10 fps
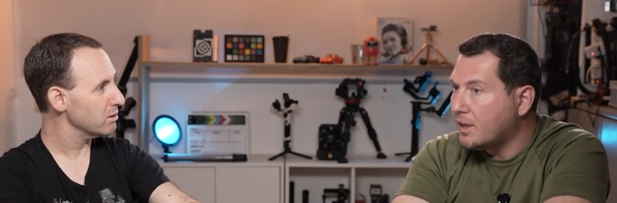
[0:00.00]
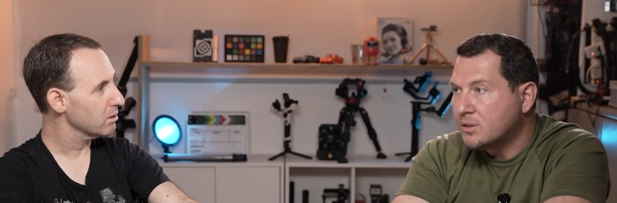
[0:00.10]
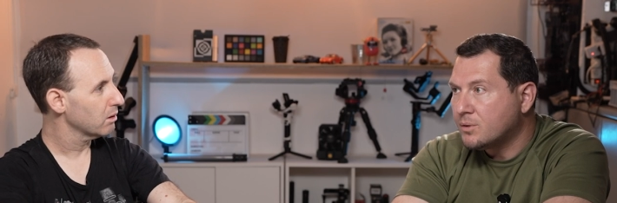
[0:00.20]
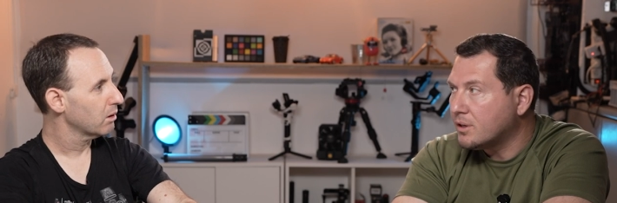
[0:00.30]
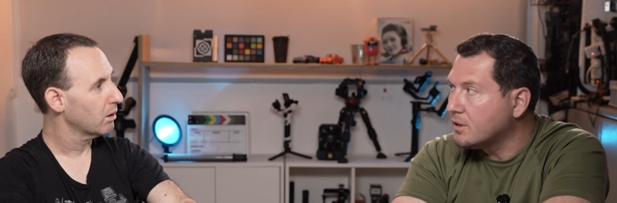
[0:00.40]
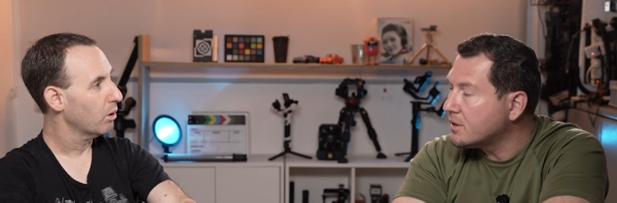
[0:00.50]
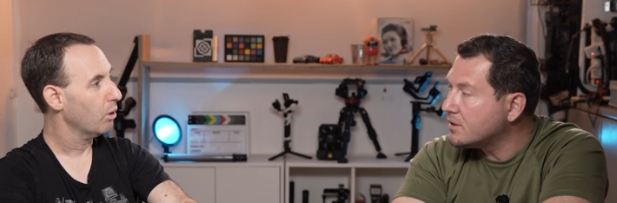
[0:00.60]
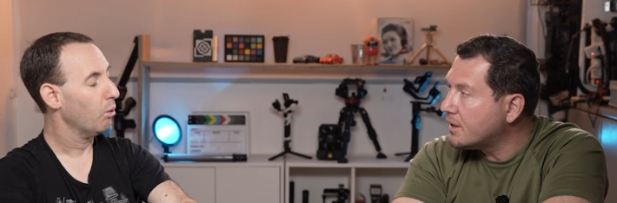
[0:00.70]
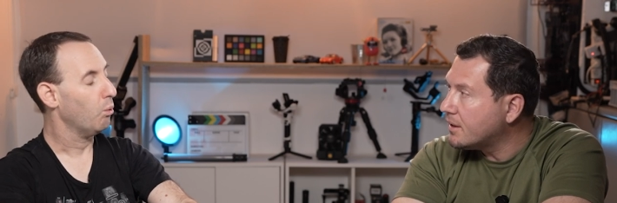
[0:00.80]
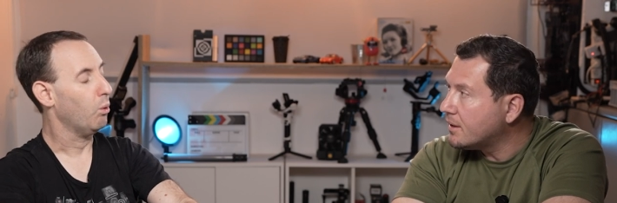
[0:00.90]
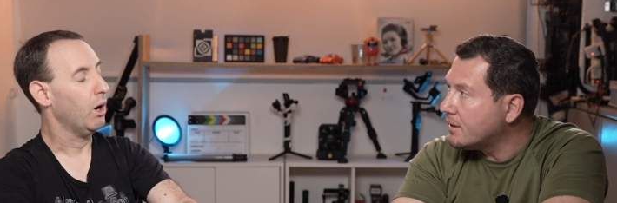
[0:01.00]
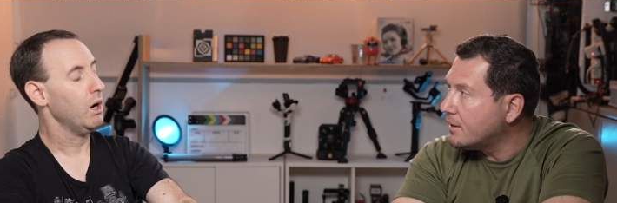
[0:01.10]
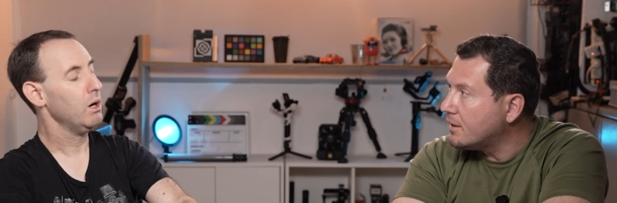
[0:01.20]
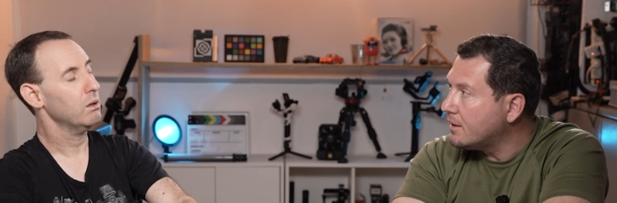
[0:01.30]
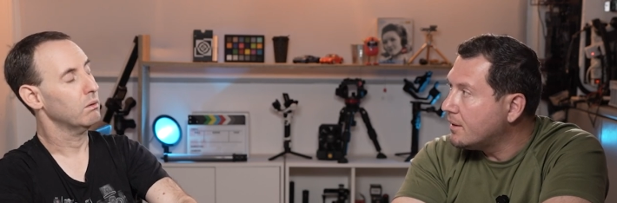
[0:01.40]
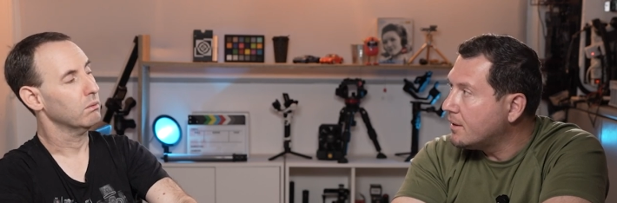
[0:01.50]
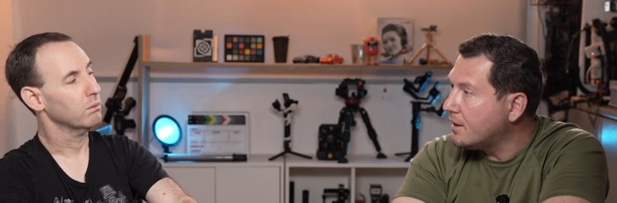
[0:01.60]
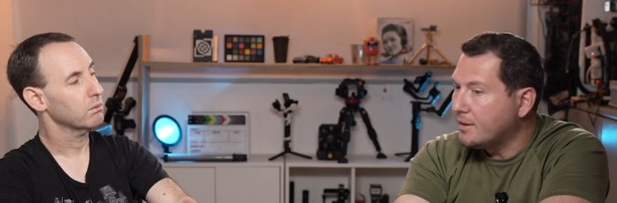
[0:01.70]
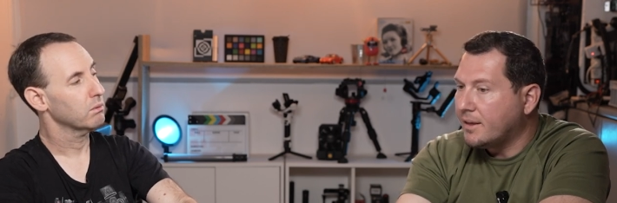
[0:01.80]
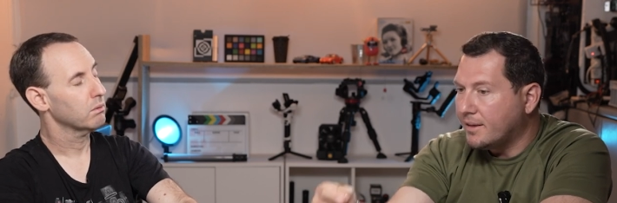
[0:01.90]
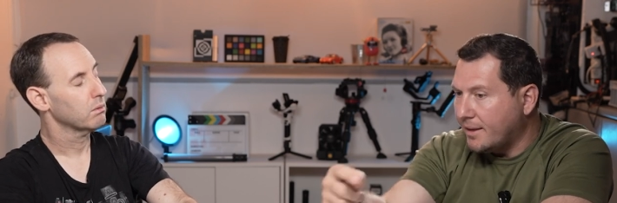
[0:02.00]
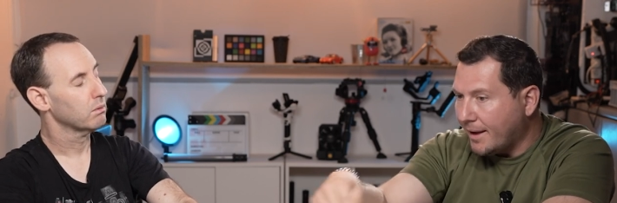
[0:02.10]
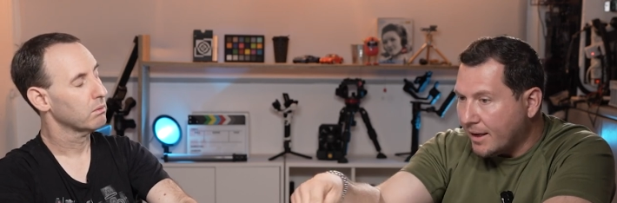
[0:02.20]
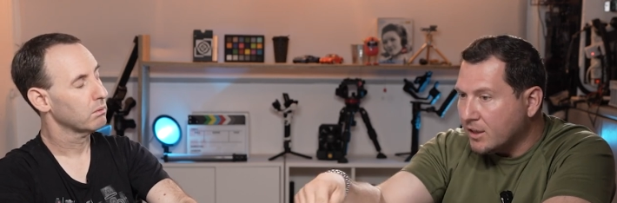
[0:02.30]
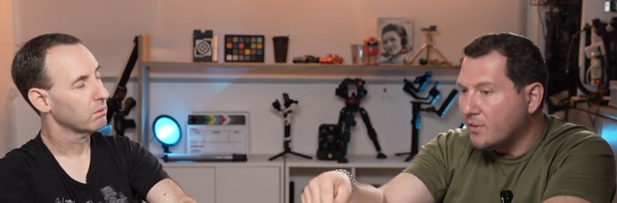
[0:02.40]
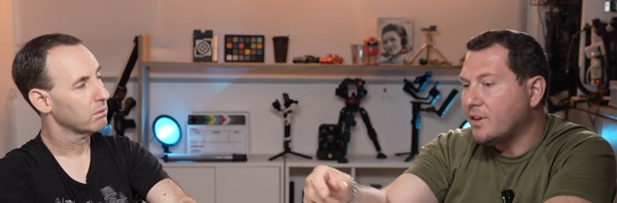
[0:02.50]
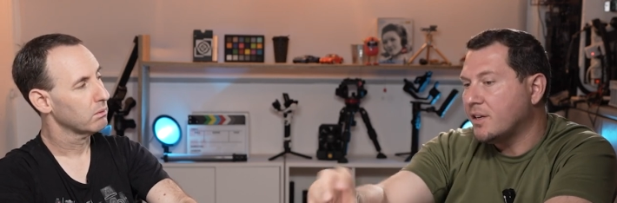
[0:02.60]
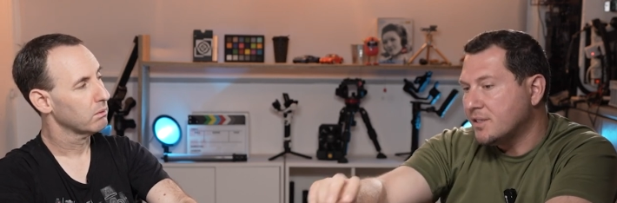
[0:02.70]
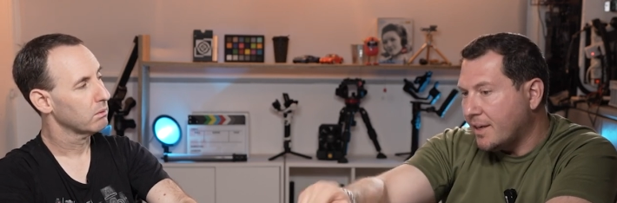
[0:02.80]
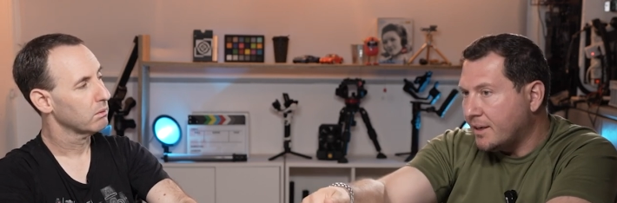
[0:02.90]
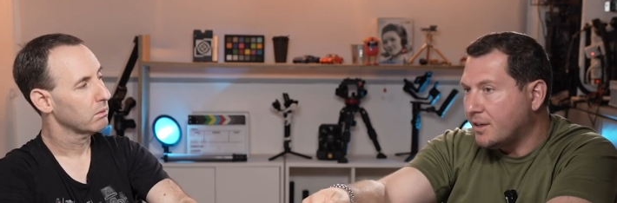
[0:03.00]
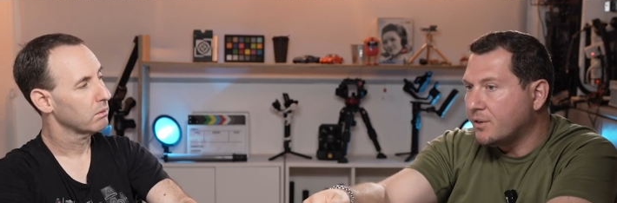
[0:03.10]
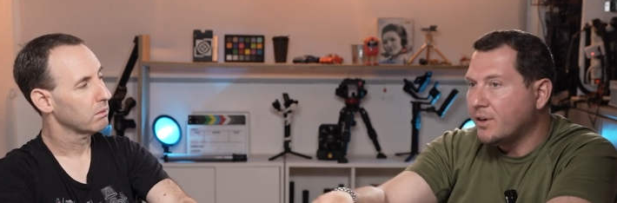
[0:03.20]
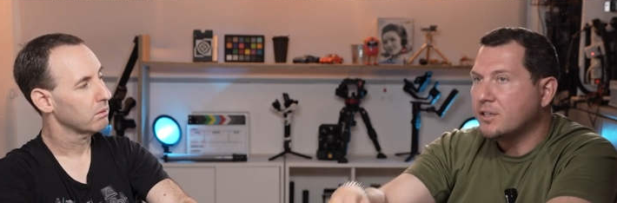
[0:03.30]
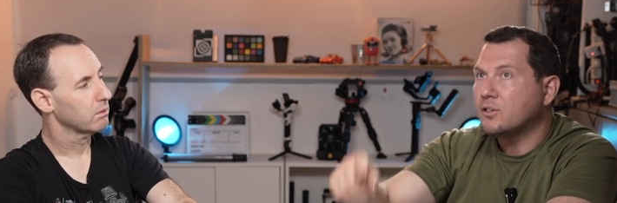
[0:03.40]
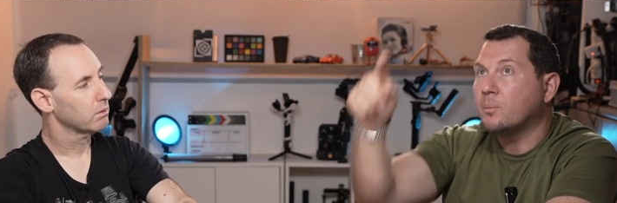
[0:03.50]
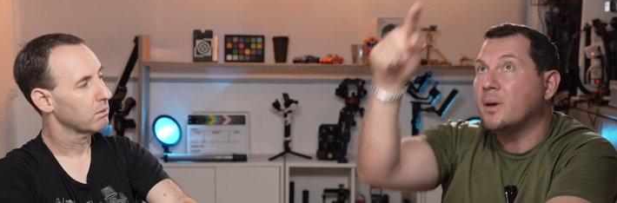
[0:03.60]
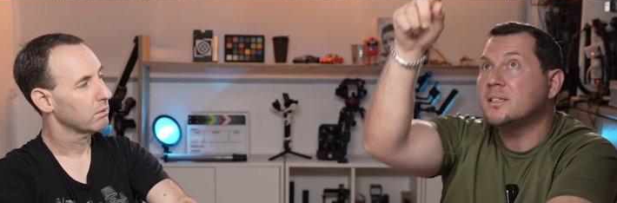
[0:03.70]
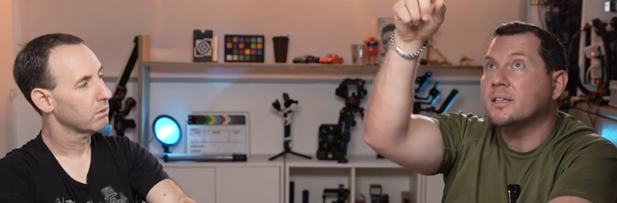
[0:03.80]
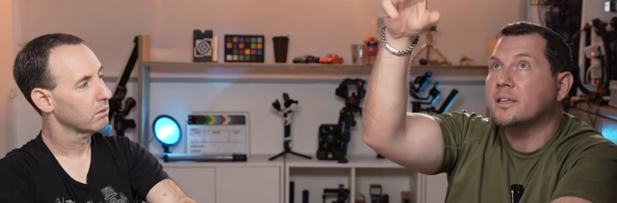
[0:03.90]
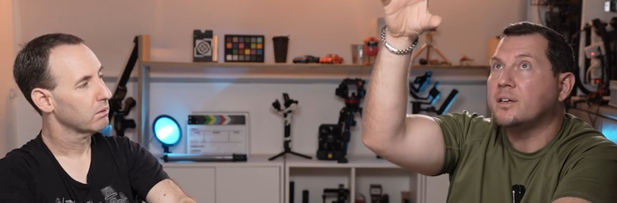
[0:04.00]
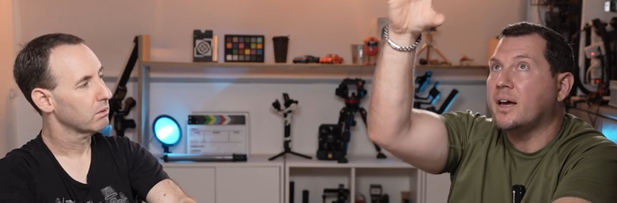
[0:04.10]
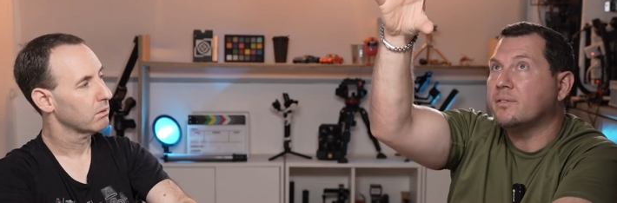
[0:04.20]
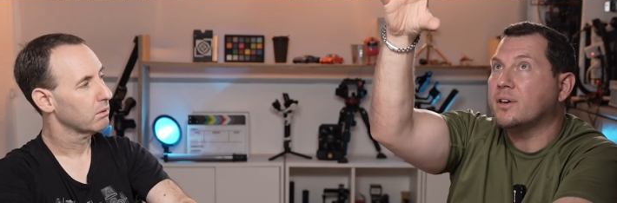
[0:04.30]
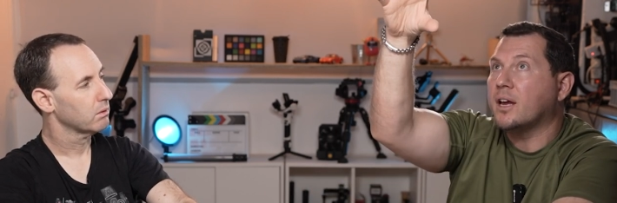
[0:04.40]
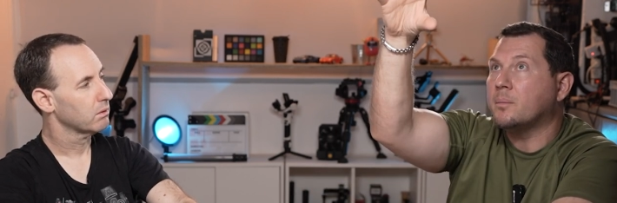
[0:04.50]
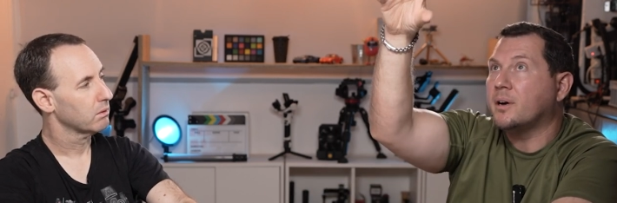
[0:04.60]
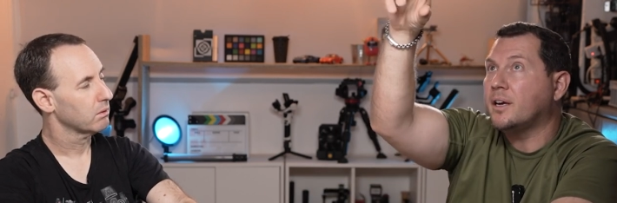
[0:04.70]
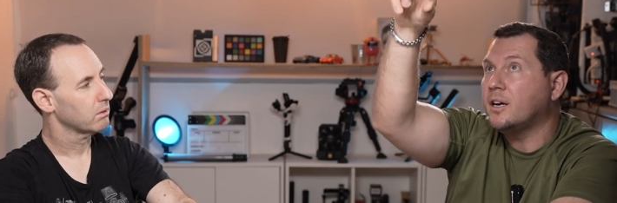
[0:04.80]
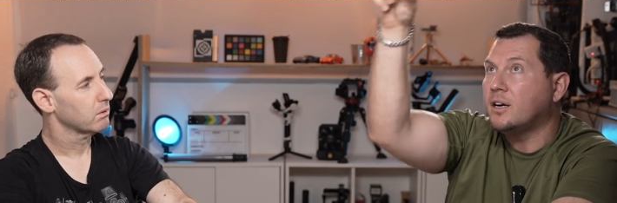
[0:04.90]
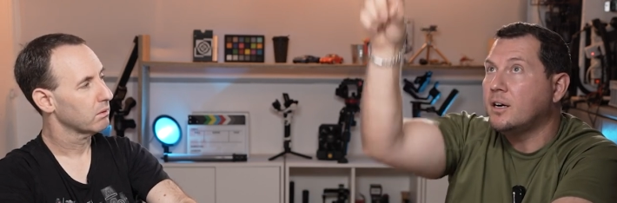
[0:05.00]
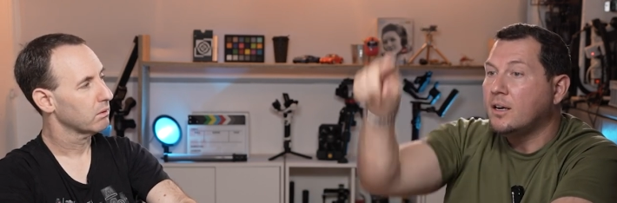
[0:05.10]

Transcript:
Speaker 1: That's what it looks like. Wow. And then the end of it is 90 degrees. So basically you have the camera here.